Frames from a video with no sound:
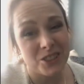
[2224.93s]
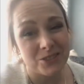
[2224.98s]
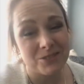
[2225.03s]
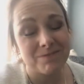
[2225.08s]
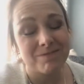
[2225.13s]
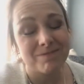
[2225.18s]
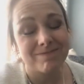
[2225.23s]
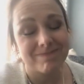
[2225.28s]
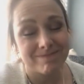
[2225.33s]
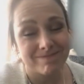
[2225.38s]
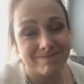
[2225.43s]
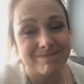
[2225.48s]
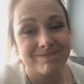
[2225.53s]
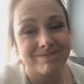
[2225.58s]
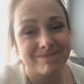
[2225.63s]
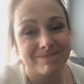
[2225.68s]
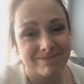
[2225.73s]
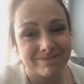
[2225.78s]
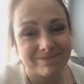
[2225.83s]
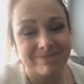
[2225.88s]

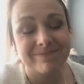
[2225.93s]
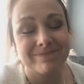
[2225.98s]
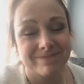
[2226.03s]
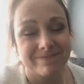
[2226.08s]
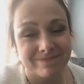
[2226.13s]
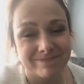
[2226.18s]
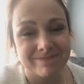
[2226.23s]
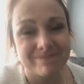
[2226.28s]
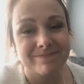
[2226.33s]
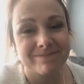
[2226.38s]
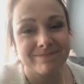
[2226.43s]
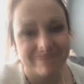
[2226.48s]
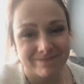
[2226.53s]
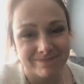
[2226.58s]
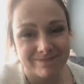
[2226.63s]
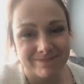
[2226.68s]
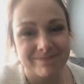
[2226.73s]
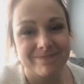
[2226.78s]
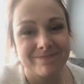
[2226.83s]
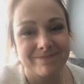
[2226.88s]
sometimes the
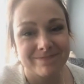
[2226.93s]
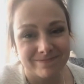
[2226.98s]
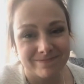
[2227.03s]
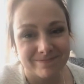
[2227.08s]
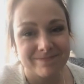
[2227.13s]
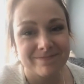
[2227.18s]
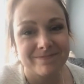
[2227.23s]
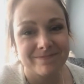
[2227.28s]
truth hurts.